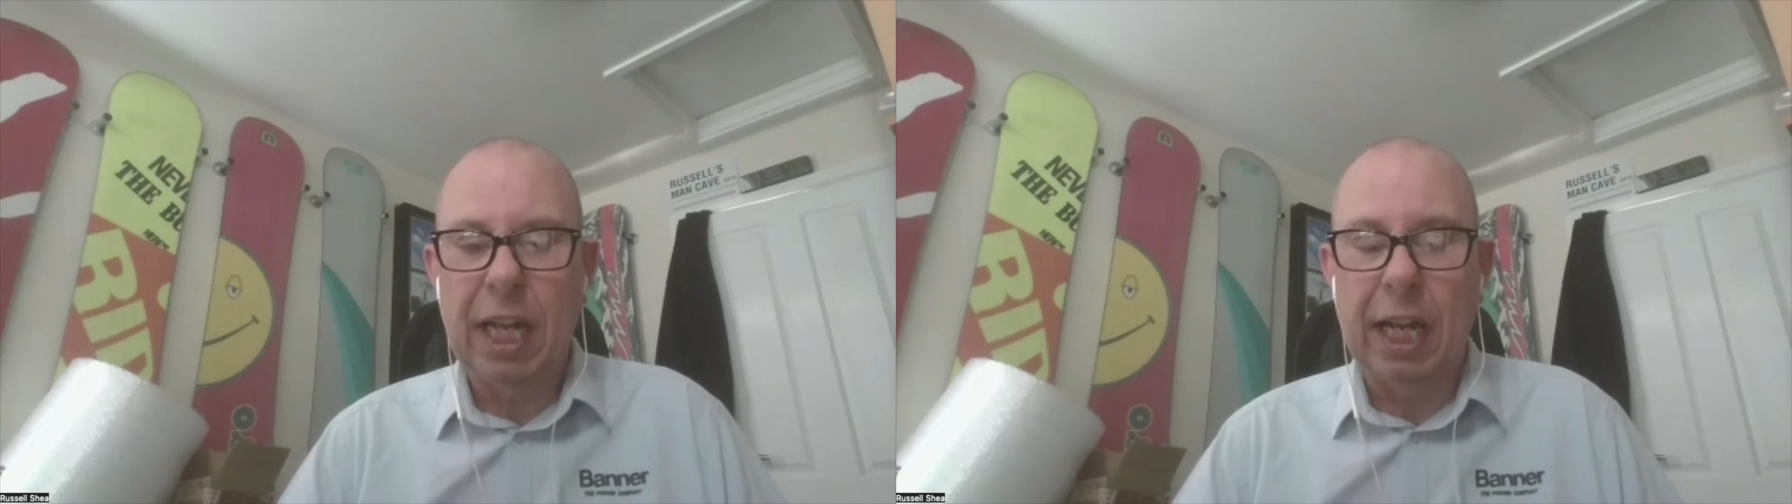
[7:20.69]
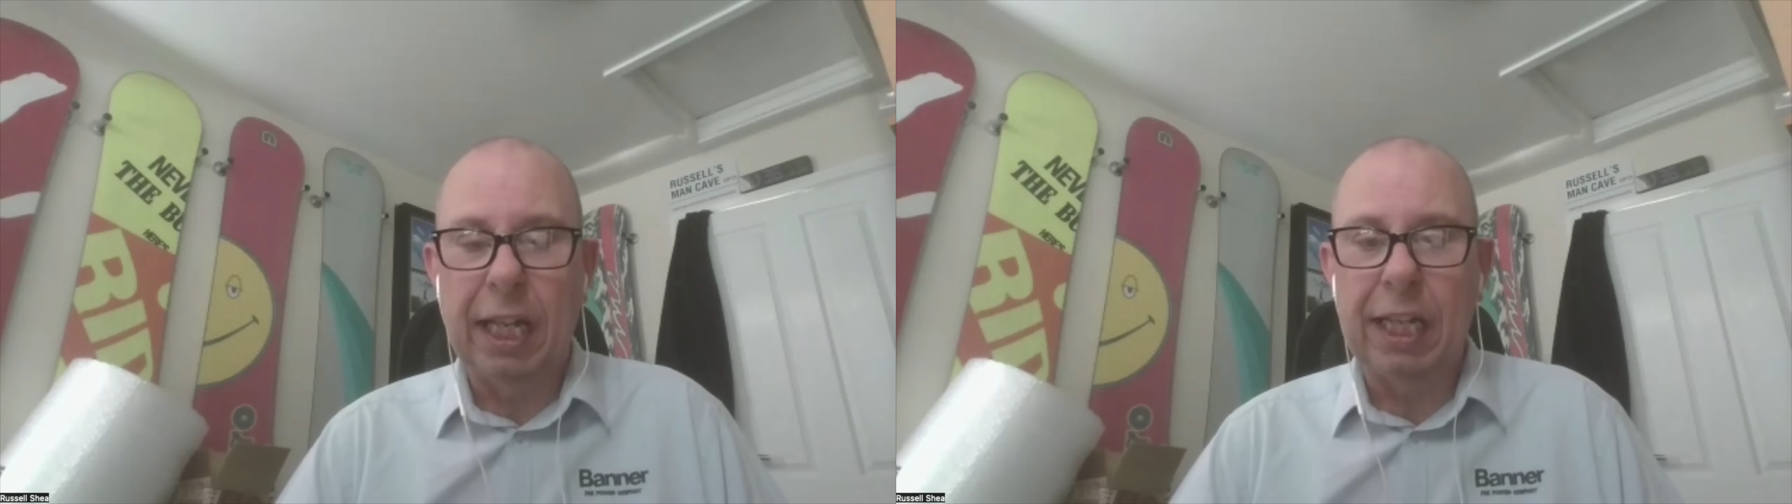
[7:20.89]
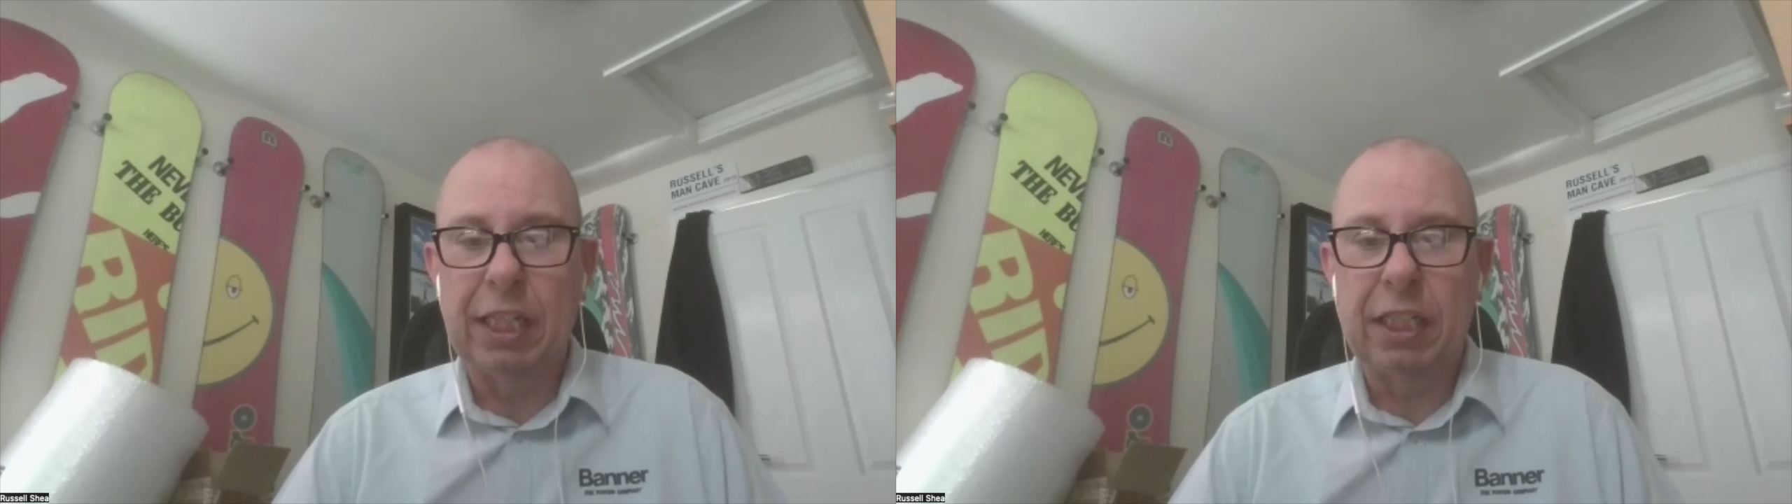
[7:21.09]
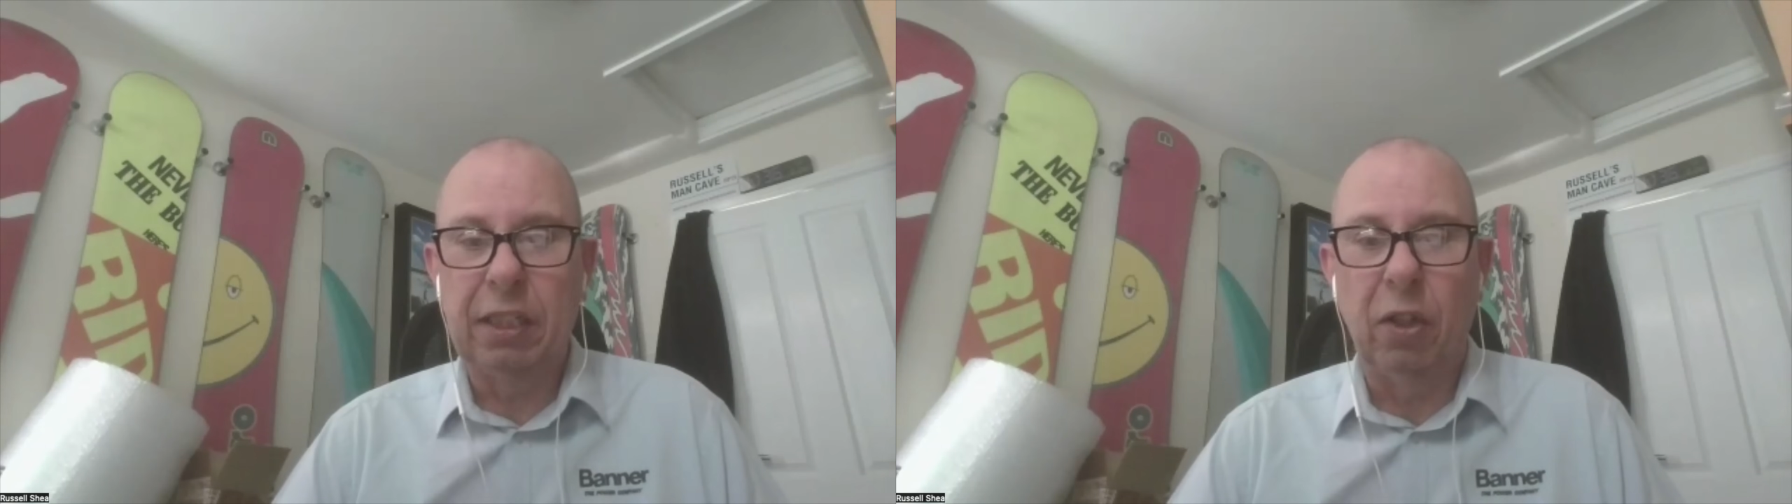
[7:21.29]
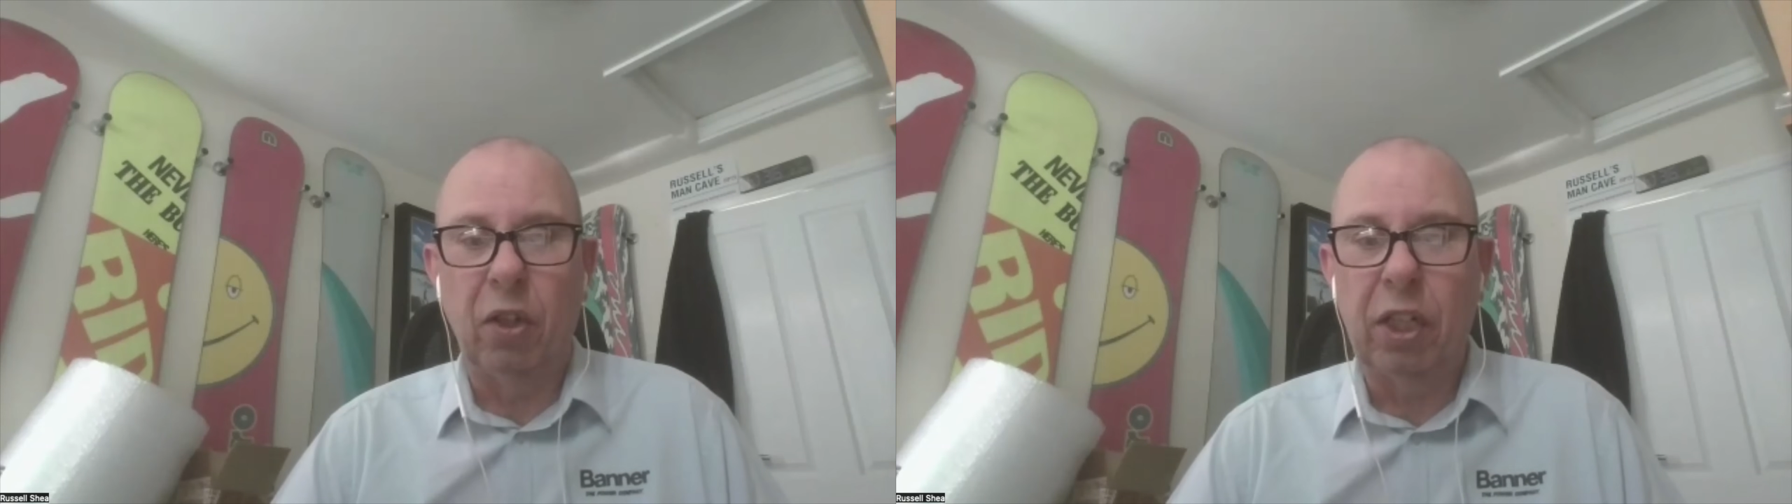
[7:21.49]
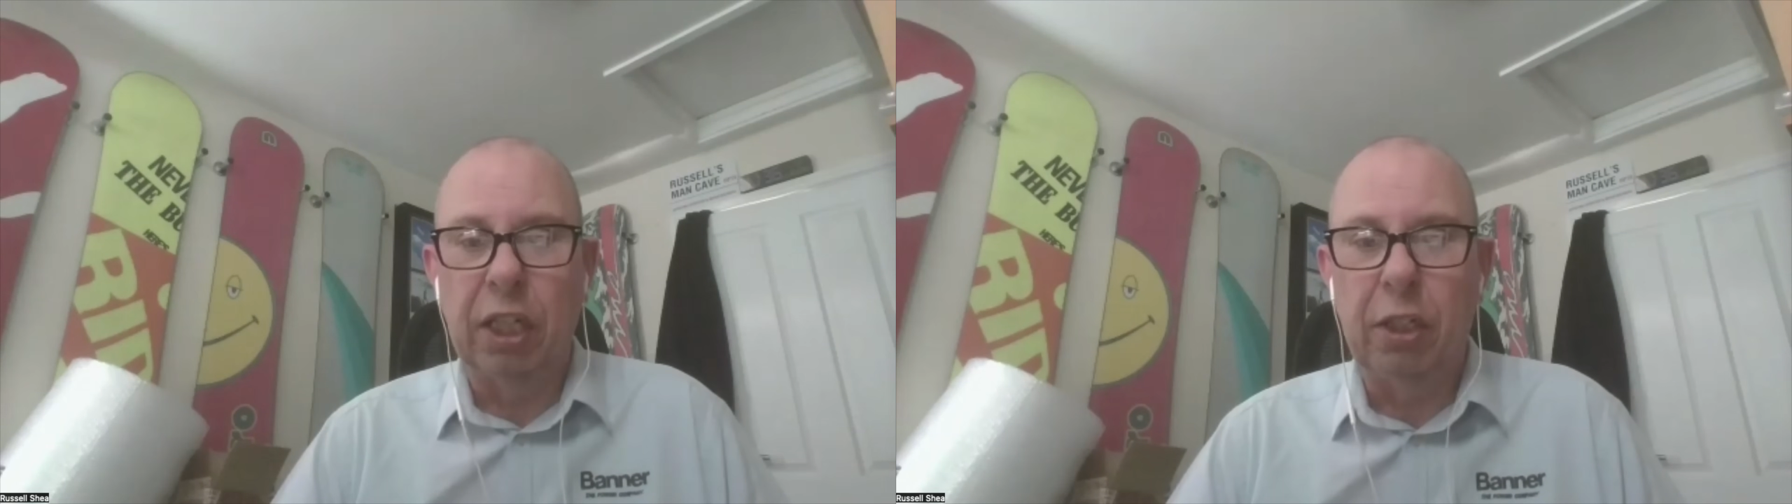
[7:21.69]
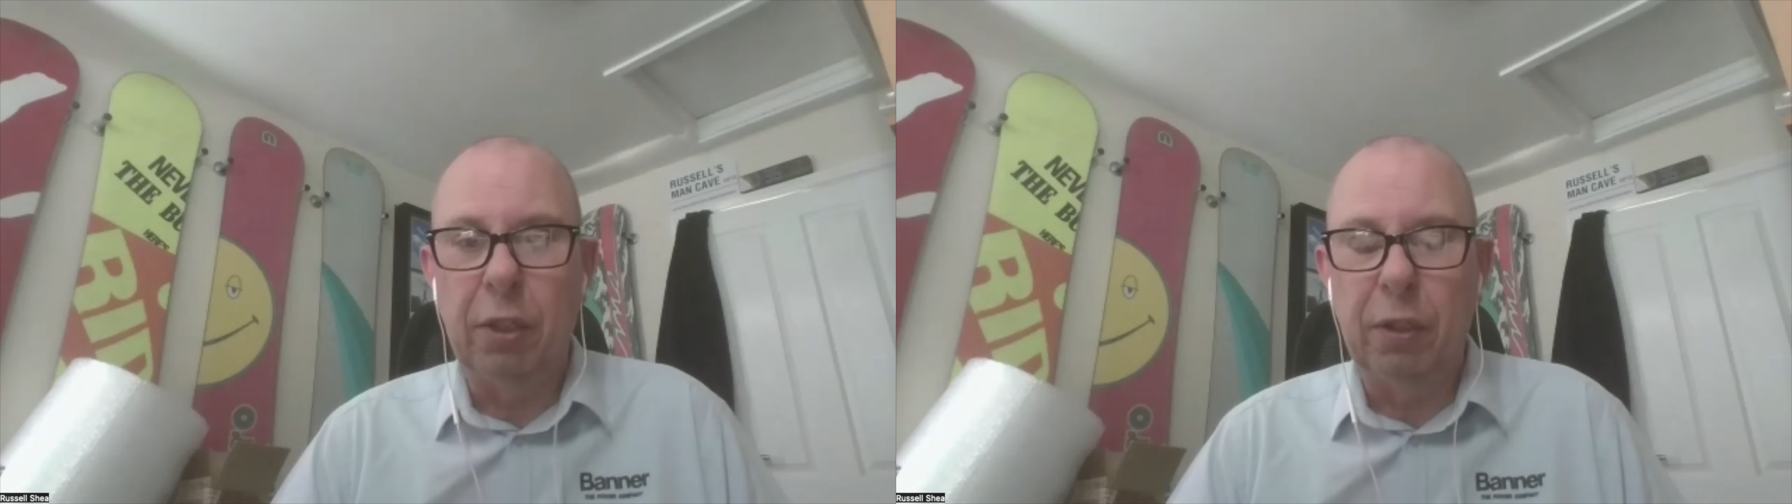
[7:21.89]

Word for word: and that's not going to do